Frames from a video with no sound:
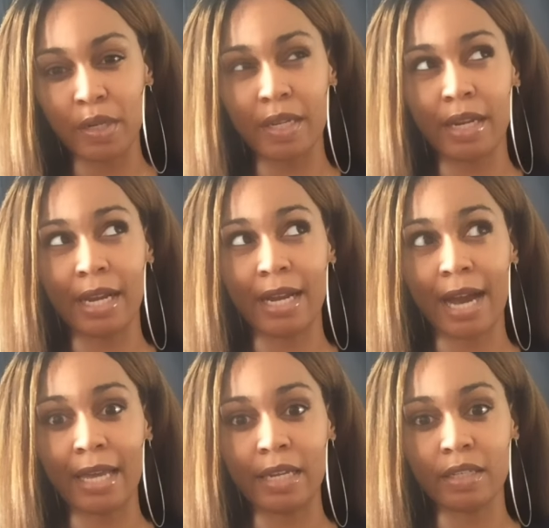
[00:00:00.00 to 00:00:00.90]
needing
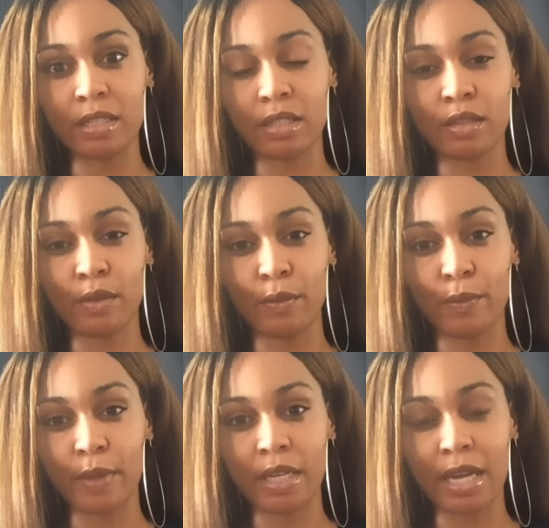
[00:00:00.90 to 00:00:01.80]
guidance
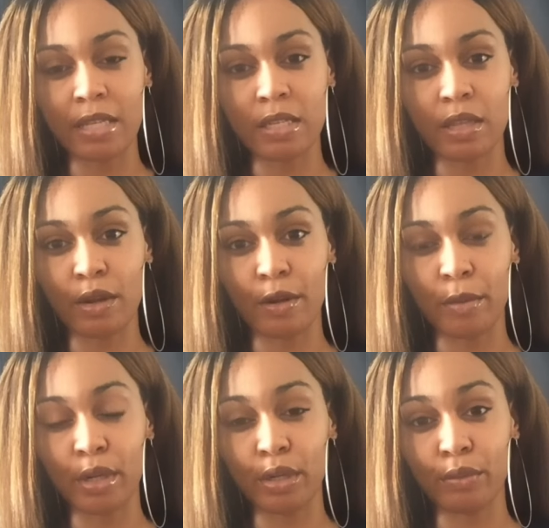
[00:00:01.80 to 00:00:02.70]
when I see the
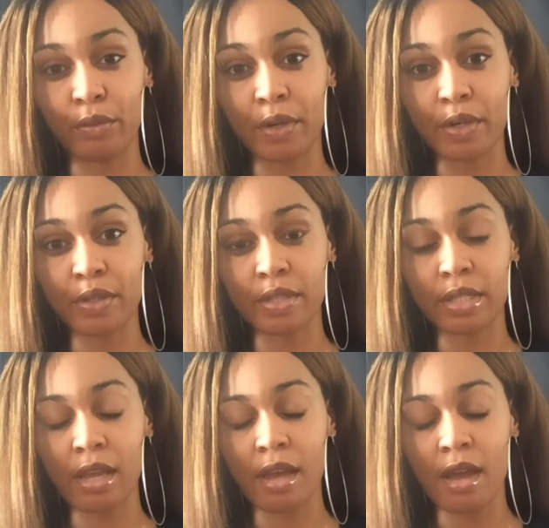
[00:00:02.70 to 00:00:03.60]
hermit in the reverse.
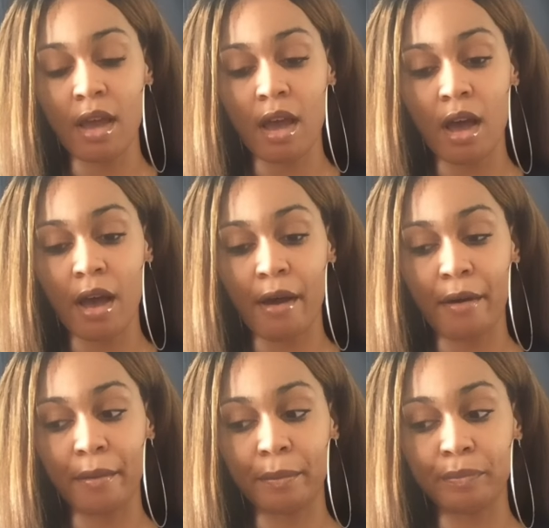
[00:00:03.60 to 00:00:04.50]

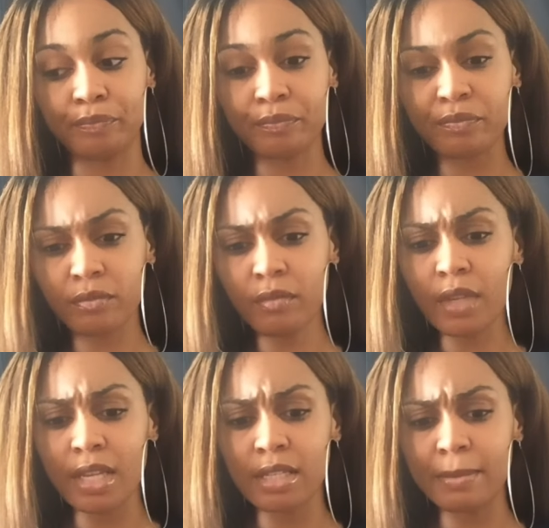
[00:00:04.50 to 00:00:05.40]
Um,
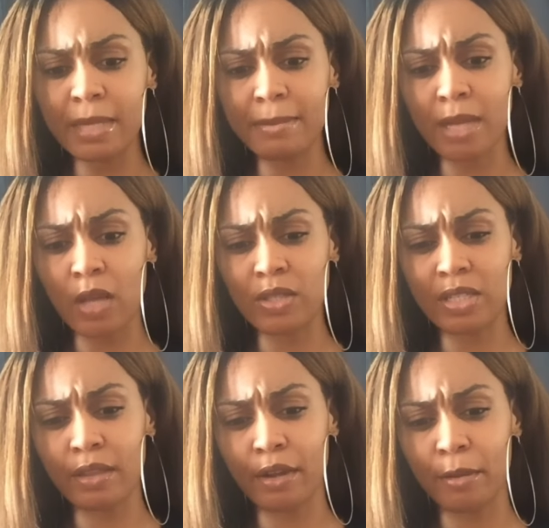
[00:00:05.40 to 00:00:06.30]
sometimes I also
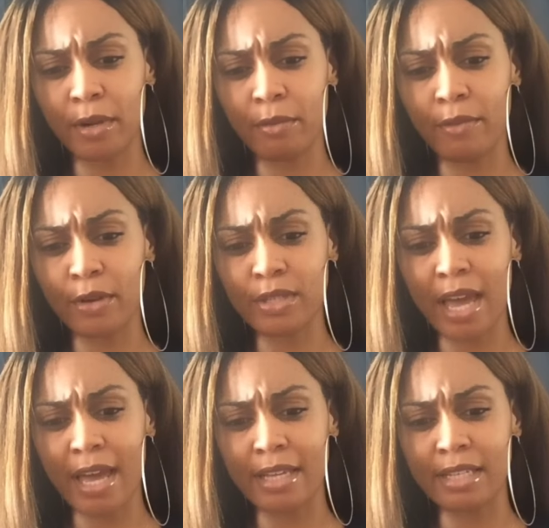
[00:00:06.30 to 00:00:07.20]
see the hermit in reverse
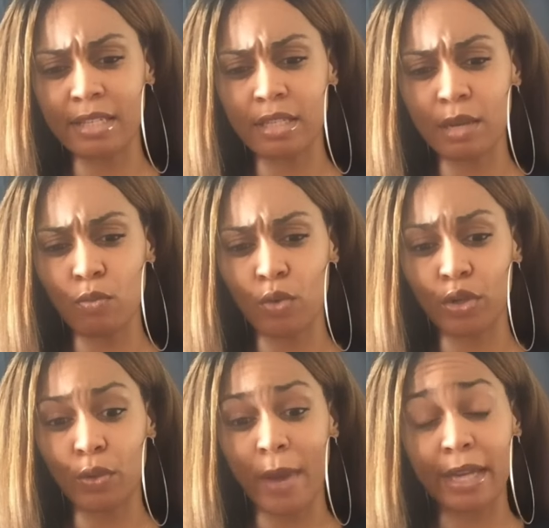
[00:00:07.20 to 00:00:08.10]
as someone
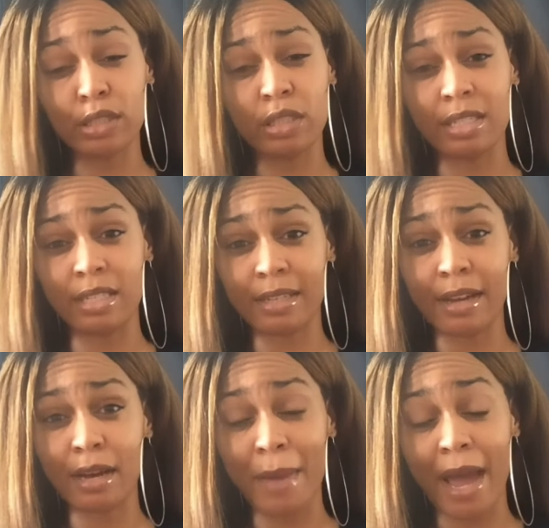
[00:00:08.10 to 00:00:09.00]
who actually needs to
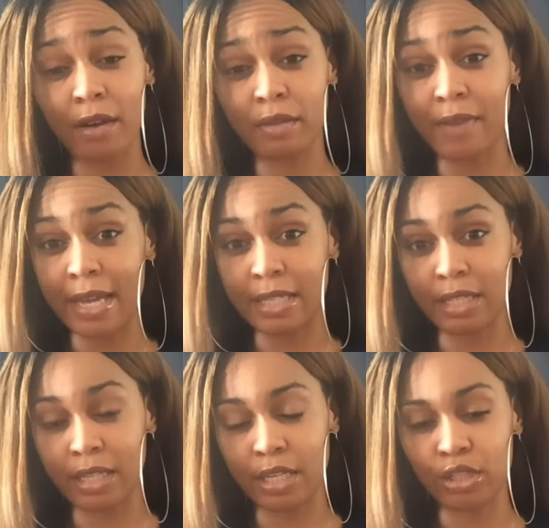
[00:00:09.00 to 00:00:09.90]
come out of
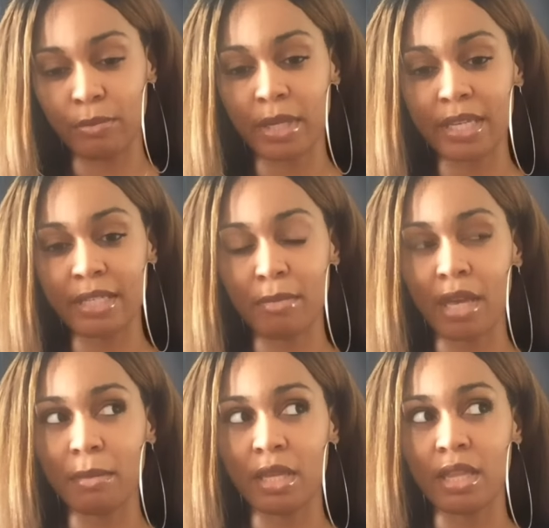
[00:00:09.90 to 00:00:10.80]
isolation because
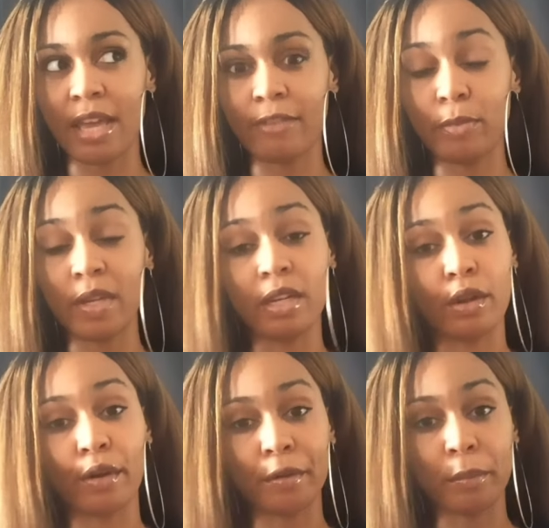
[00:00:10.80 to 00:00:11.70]
maybe they've been in
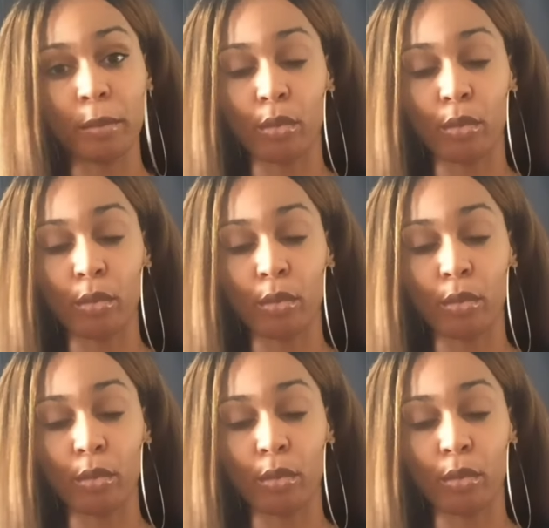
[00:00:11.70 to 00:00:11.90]
hermit